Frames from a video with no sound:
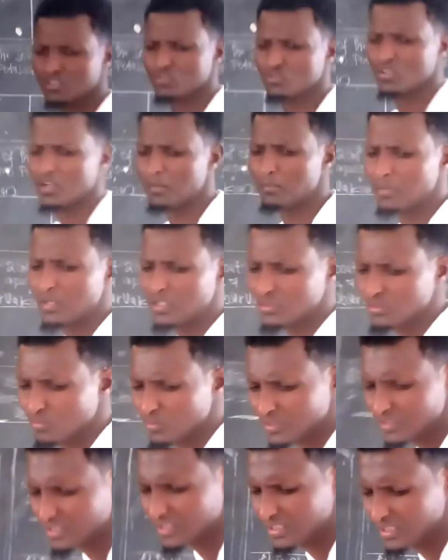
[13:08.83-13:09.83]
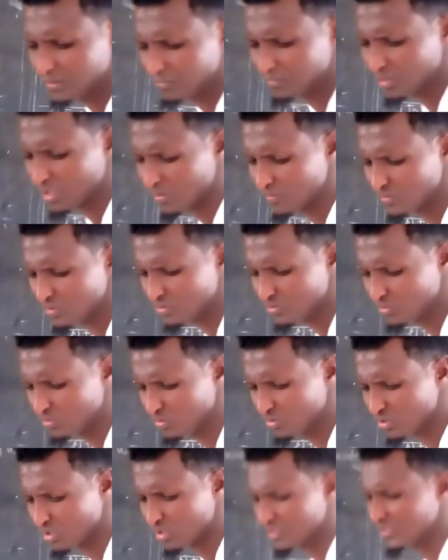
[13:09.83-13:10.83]
To about 1/16 of the
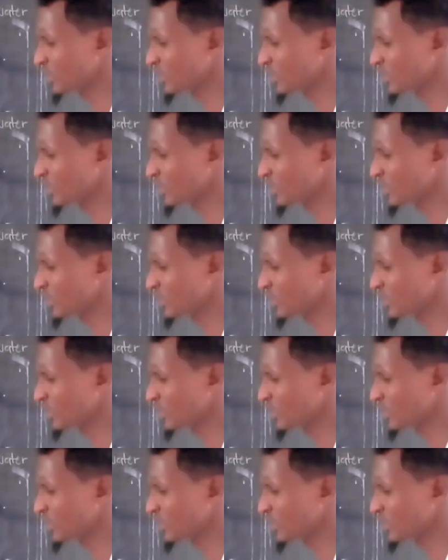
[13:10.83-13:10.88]
solution in